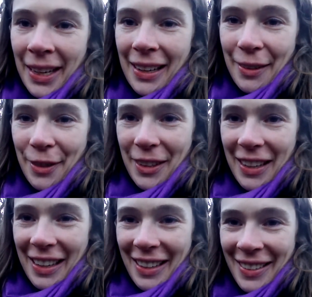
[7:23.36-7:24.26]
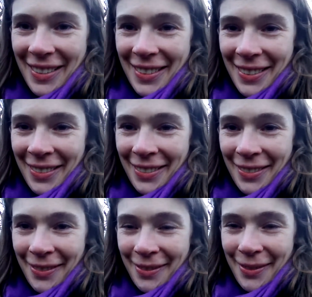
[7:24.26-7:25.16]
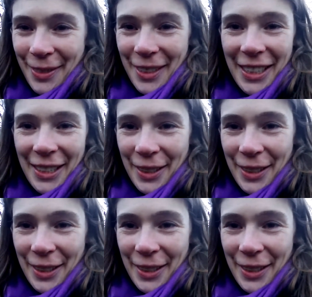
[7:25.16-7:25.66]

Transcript: I love you guys. Really